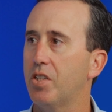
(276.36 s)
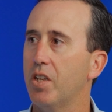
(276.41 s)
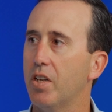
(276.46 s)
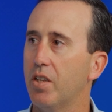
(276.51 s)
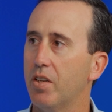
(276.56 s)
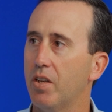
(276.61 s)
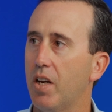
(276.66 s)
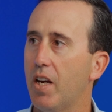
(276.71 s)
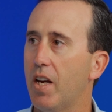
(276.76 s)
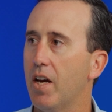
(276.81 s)

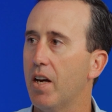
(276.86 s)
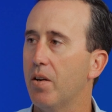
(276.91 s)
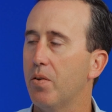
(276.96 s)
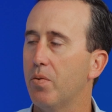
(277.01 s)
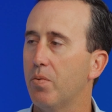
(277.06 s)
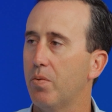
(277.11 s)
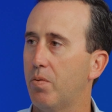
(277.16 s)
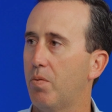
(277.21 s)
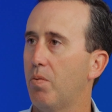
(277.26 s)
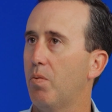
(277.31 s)

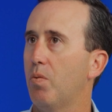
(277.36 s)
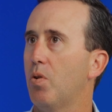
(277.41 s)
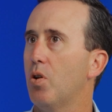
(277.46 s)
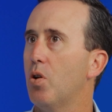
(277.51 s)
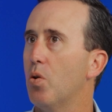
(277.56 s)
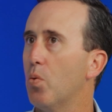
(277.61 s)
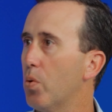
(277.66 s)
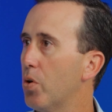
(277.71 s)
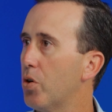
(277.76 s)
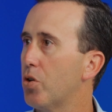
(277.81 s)
and
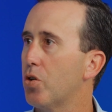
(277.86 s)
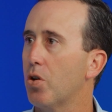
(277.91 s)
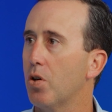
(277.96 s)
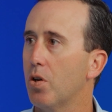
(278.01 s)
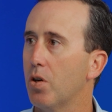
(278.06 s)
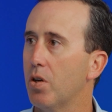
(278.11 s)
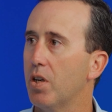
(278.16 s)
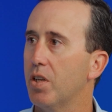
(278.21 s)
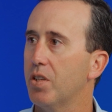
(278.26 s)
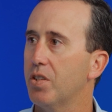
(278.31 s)
your
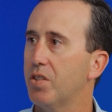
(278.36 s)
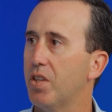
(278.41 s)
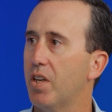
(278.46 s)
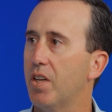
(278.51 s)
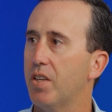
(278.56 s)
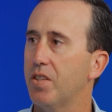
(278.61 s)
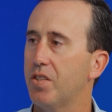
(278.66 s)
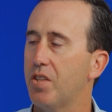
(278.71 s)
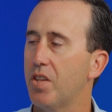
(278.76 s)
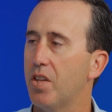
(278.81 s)
return as
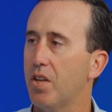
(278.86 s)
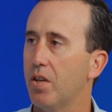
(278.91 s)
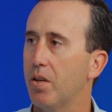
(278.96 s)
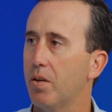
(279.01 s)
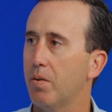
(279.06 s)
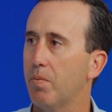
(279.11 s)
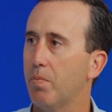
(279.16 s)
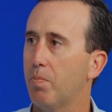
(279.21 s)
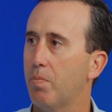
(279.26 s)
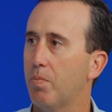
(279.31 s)

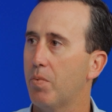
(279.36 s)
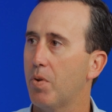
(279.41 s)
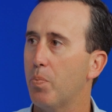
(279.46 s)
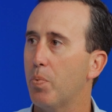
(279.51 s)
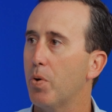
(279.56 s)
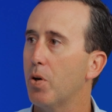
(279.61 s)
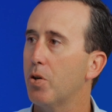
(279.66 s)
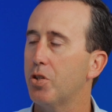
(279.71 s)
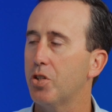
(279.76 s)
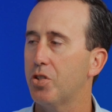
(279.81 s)
the
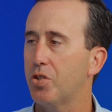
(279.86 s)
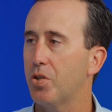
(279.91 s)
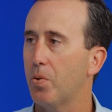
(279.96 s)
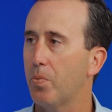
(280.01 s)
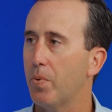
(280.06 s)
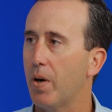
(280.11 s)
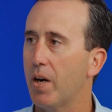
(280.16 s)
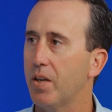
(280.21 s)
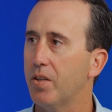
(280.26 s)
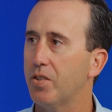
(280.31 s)
purchaser,
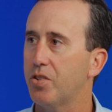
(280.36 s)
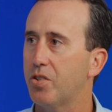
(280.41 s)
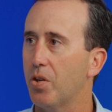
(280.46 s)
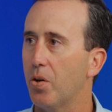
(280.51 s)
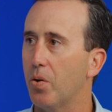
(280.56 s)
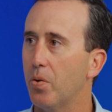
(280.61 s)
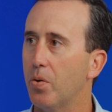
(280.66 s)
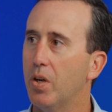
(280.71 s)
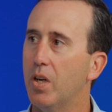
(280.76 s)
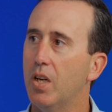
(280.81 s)
right?
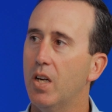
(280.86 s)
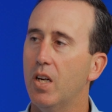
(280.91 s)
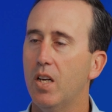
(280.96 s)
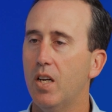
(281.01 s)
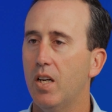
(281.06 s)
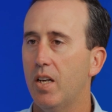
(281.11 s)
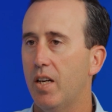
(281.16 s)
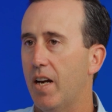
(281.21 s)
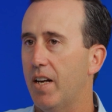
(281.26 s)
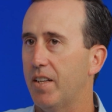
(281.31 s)
So
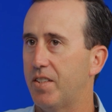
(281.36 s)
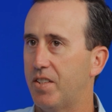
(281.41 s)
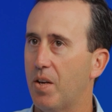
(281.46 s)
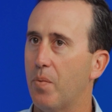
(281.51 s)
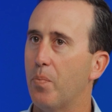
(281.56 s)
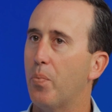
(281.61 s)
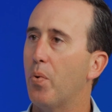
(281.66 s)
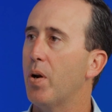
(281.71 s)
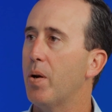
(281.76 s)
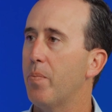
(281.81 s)
at
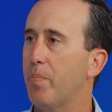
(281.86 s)
some point it